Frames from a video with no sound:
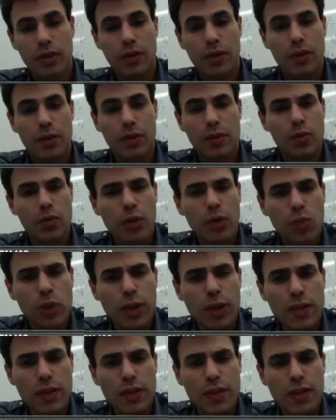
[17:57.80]
I thought
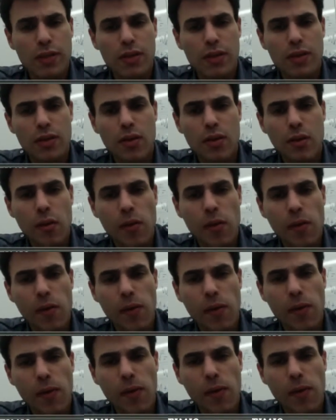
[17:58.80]
it was like for every
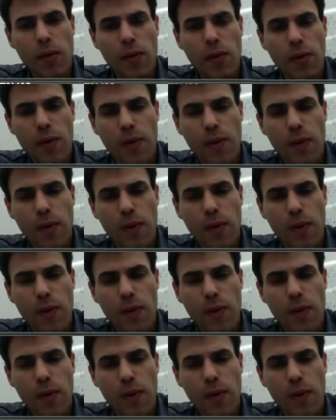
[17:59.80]
pound of fuel